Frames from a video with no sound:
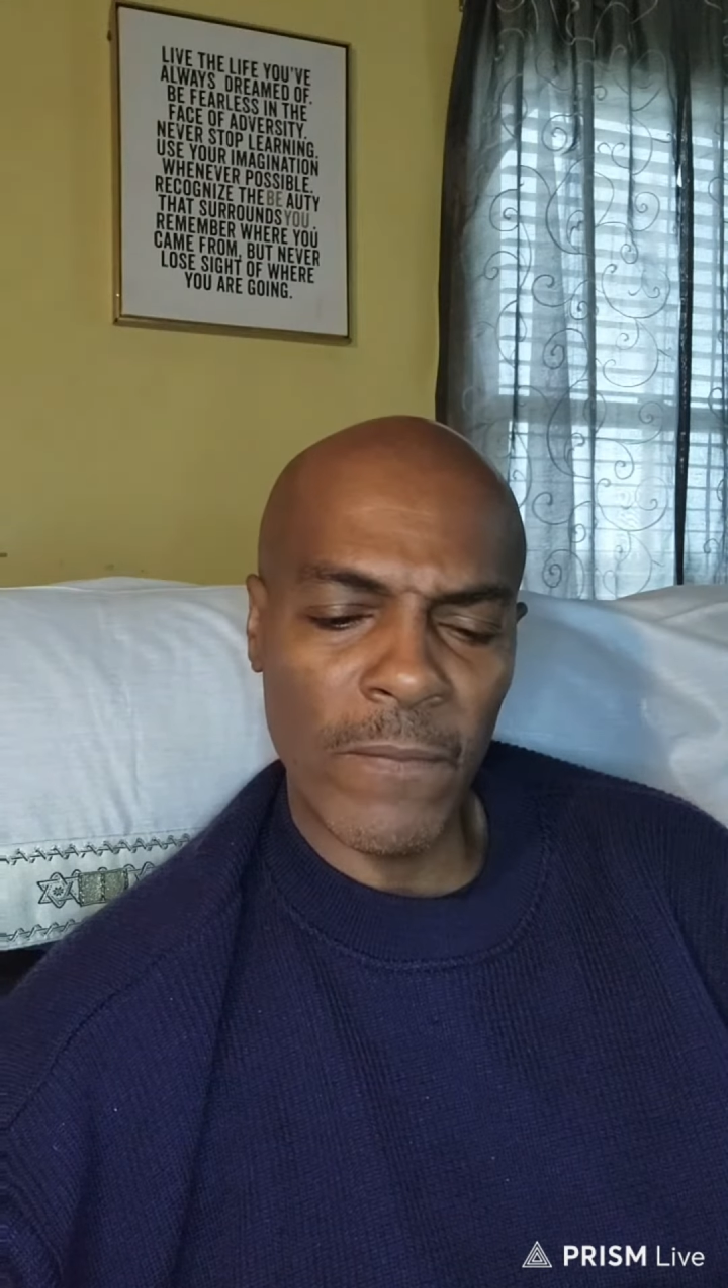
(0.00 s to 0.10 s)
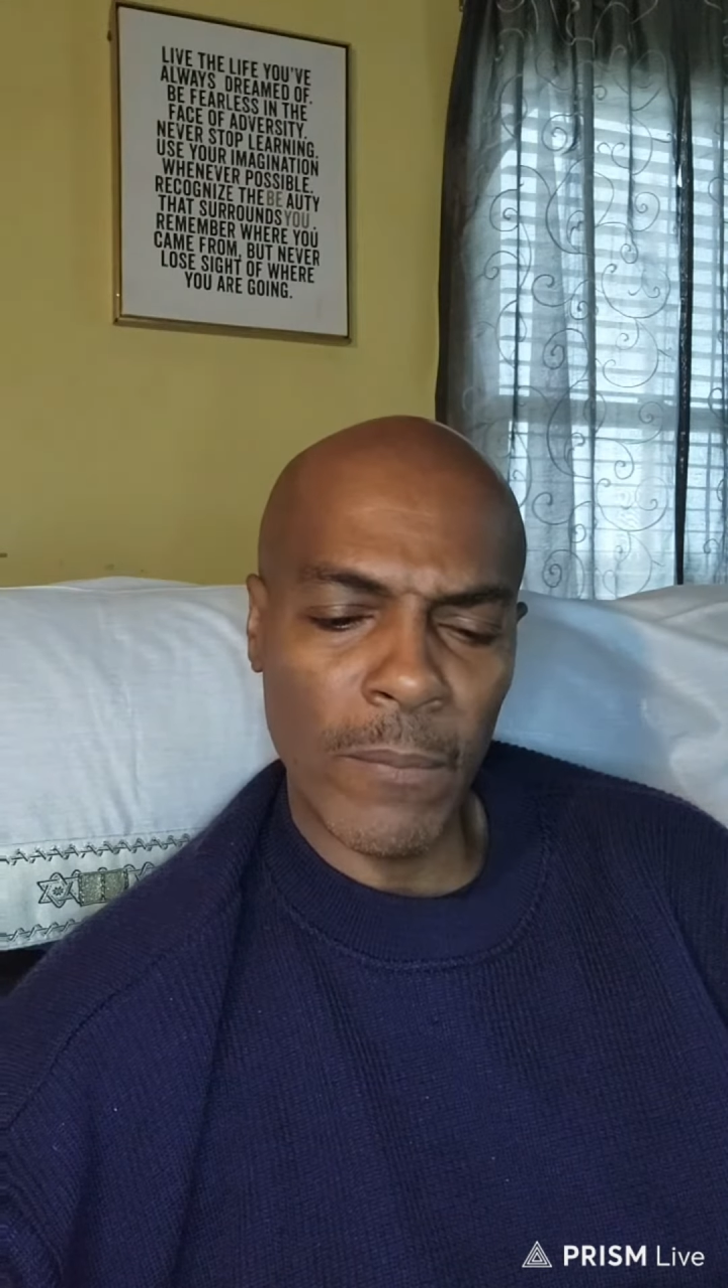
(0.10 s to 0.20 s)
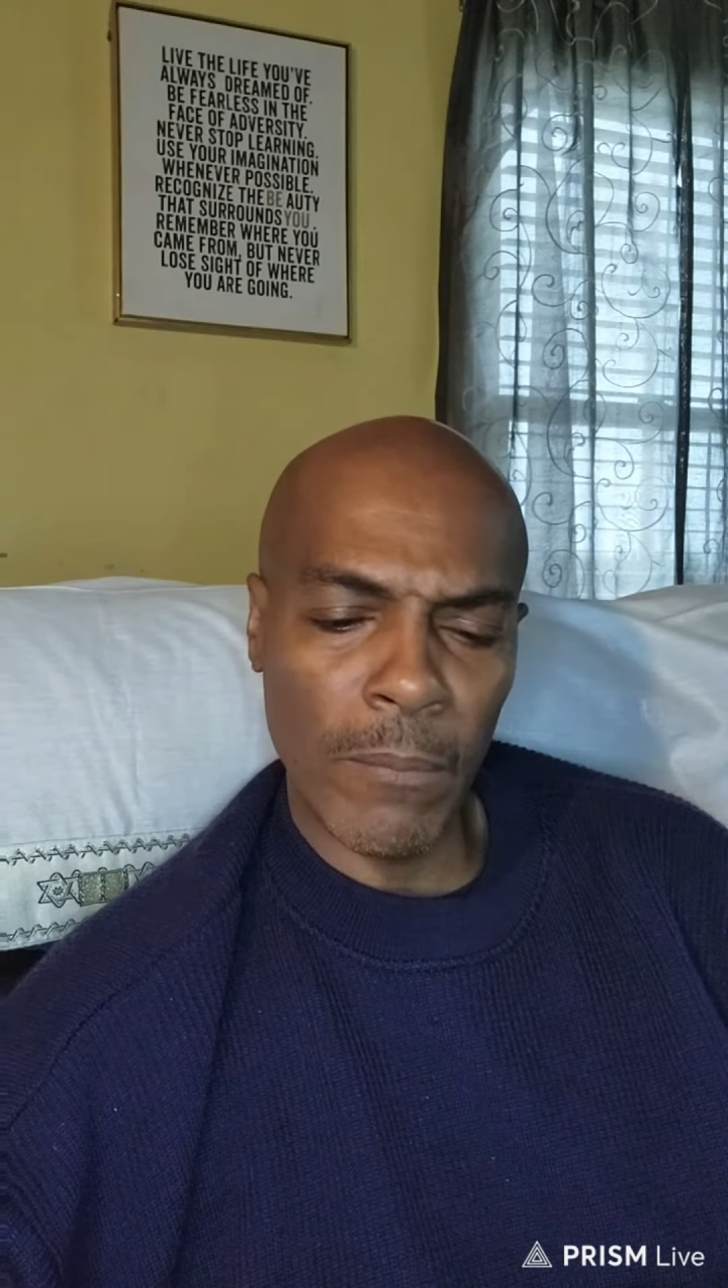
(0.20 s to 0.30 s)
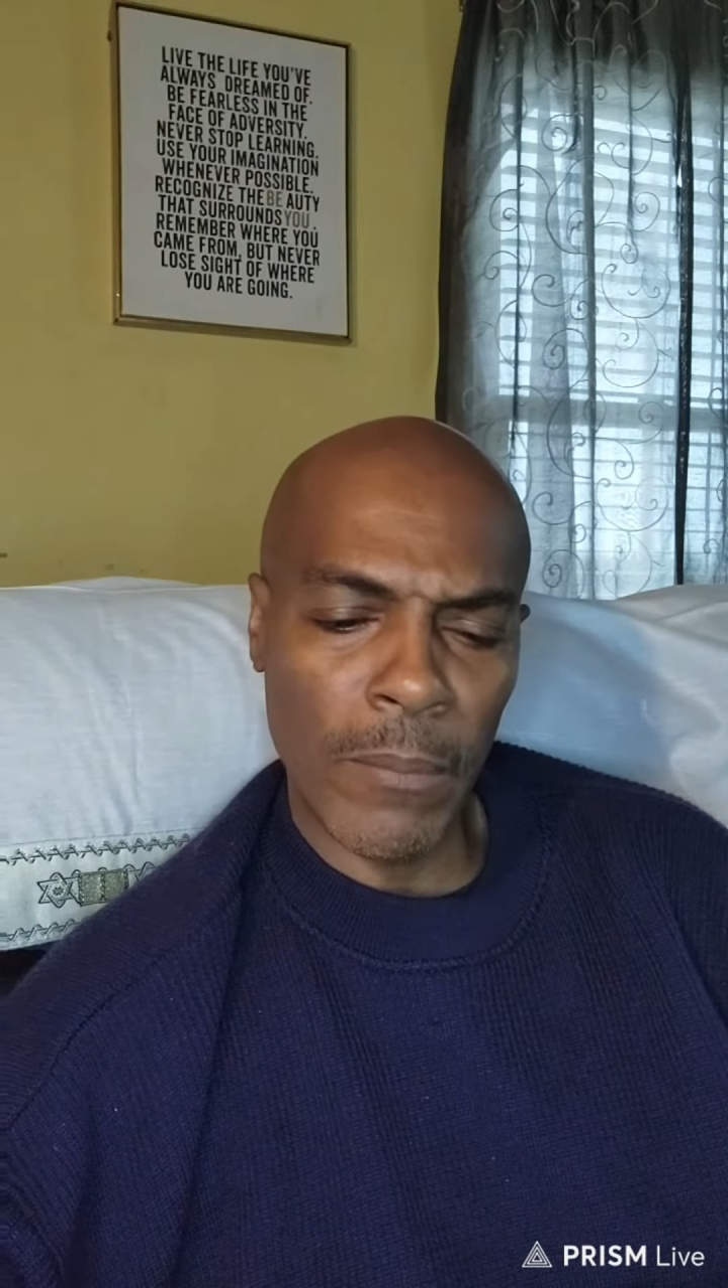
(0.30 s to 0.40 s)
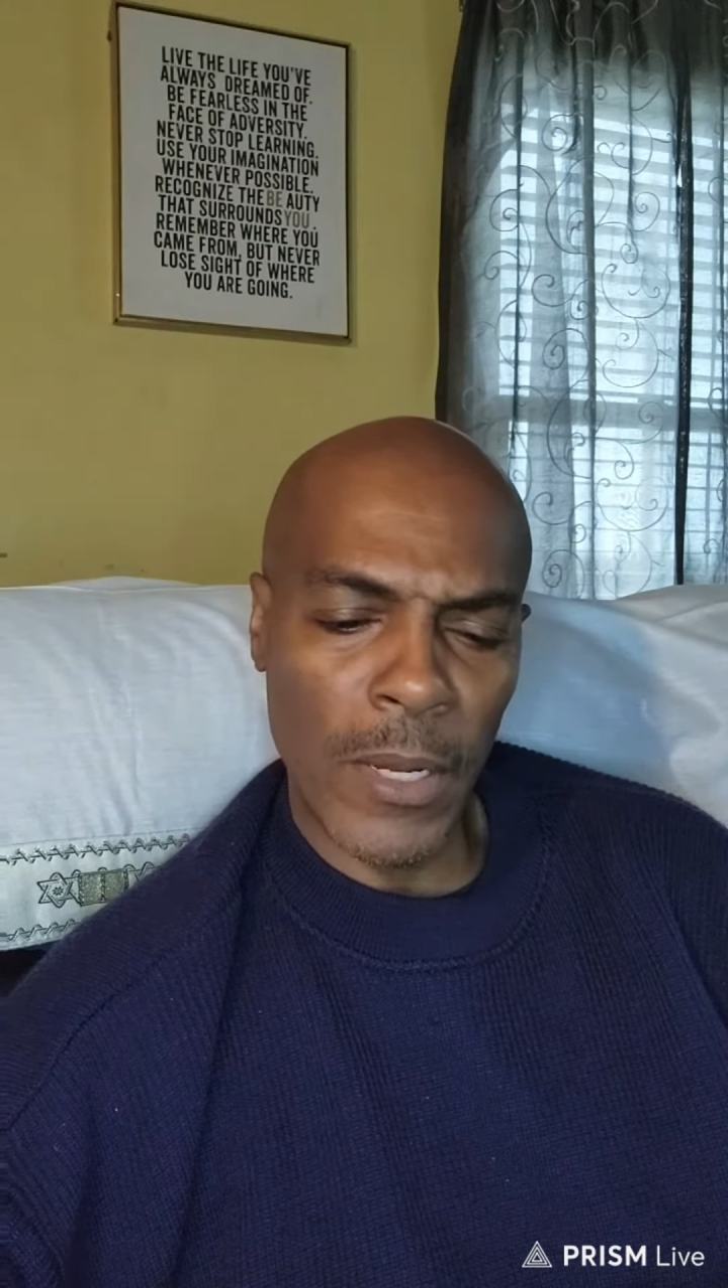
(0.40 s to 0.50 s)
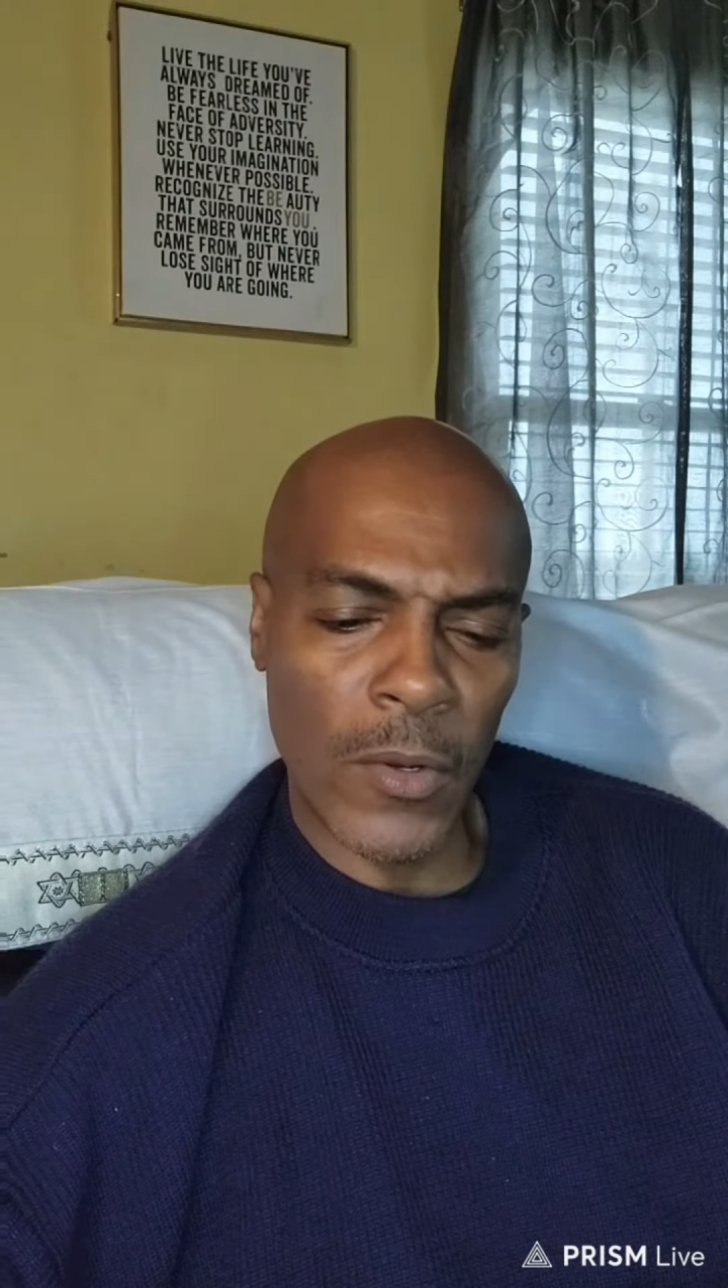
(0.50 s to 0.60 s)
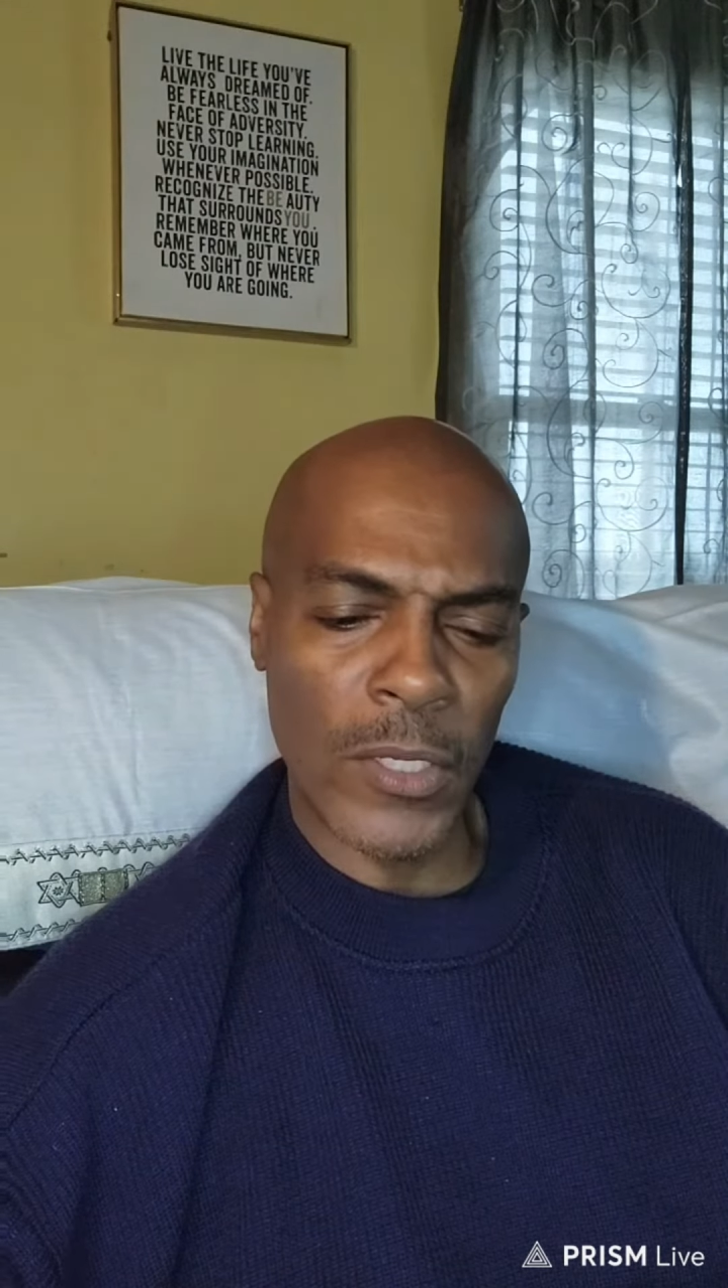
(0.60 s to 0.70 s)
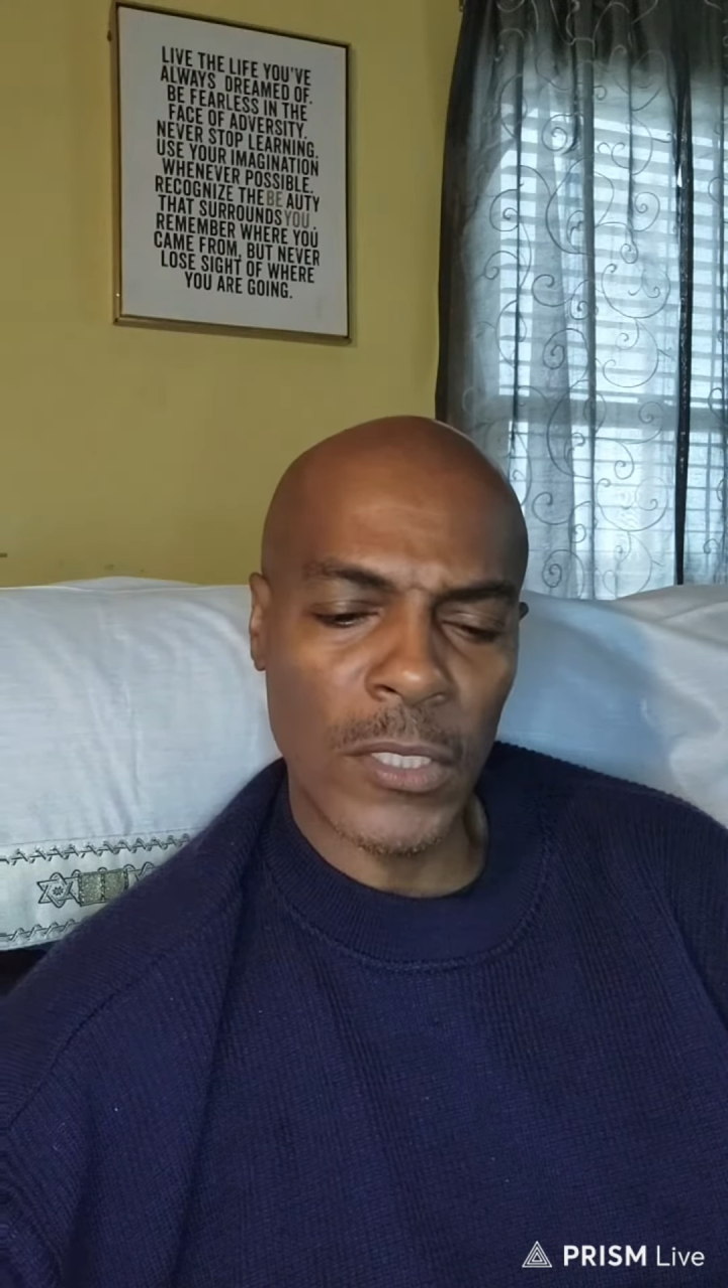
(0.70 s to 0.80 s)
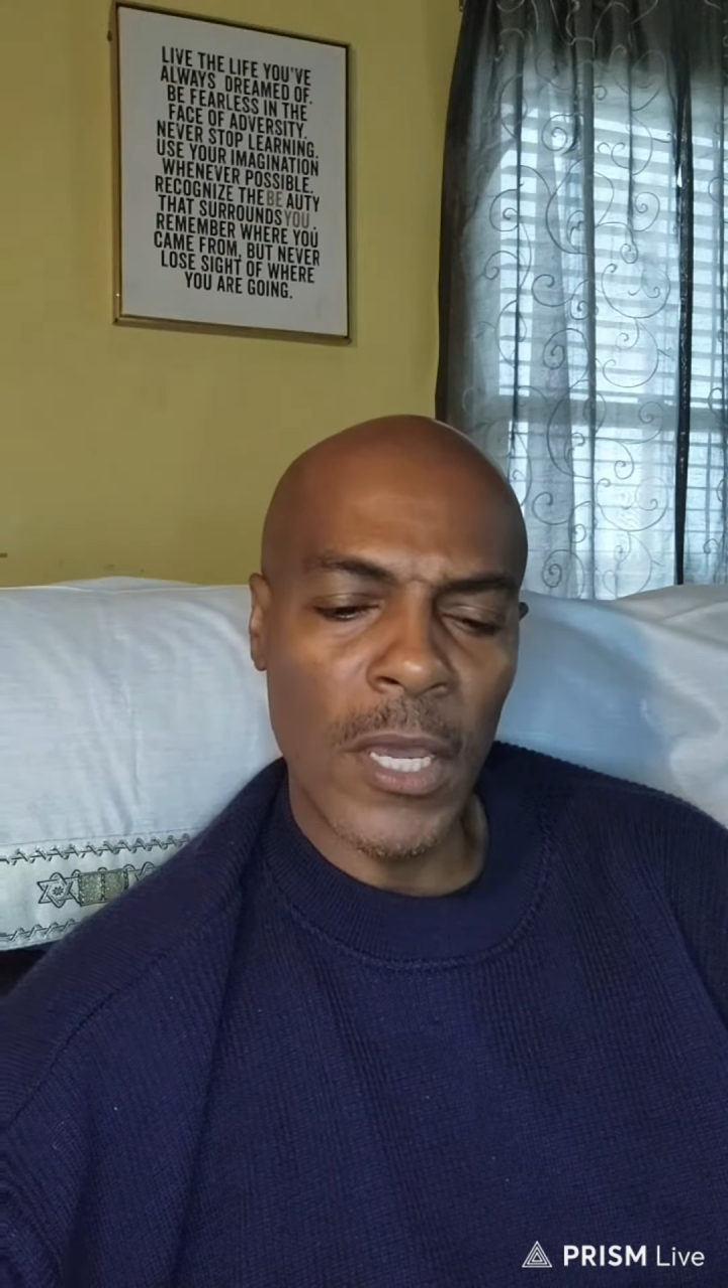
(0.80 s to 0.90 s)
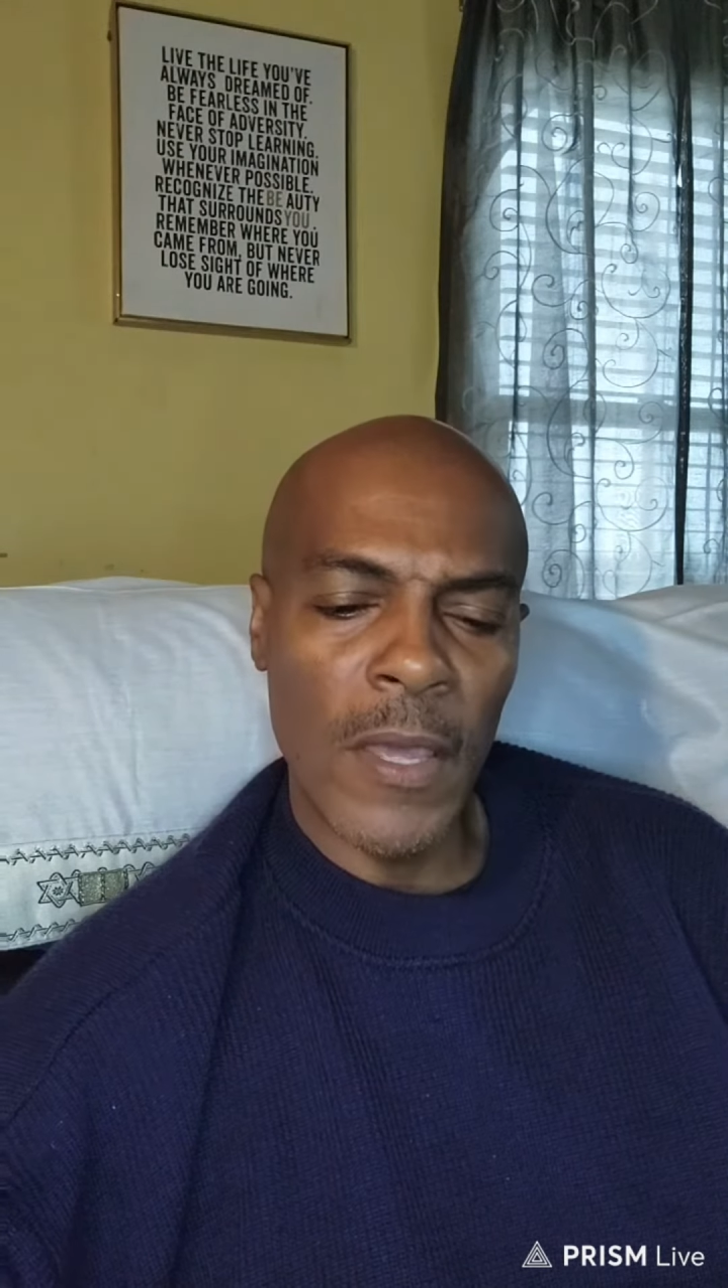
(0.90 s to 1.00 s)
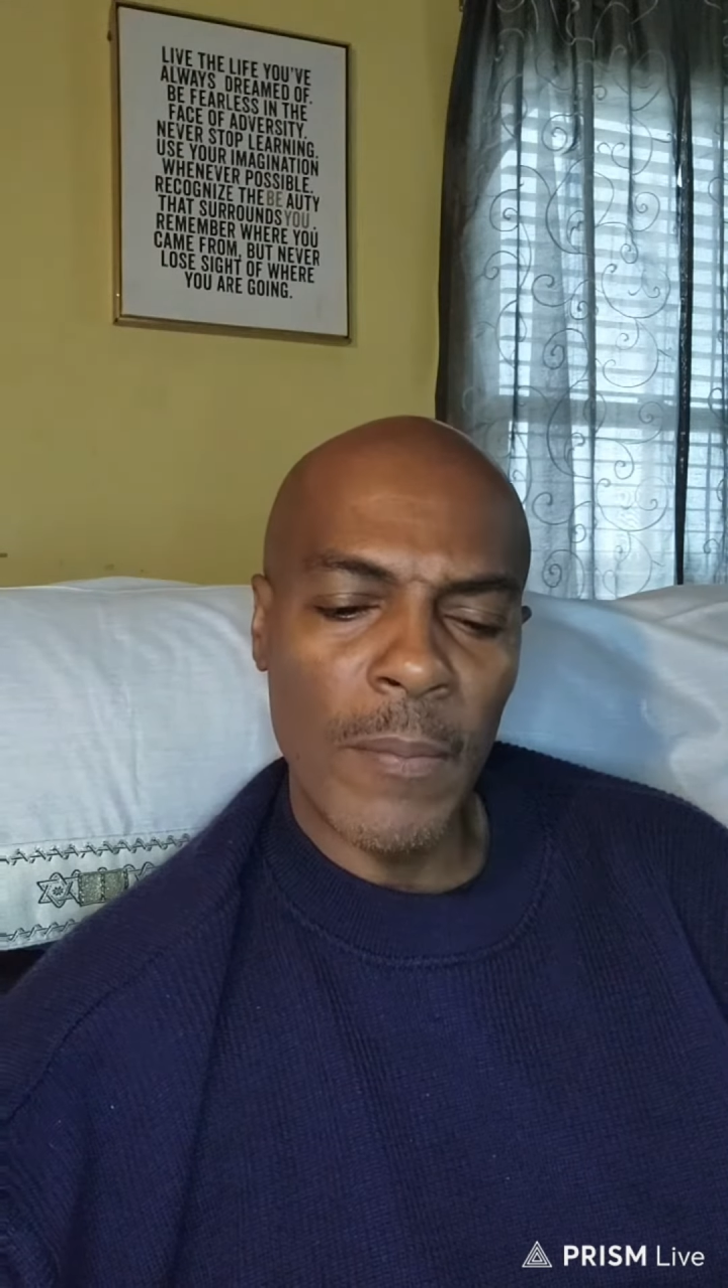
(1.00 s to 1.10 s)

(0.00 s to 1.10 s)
marriage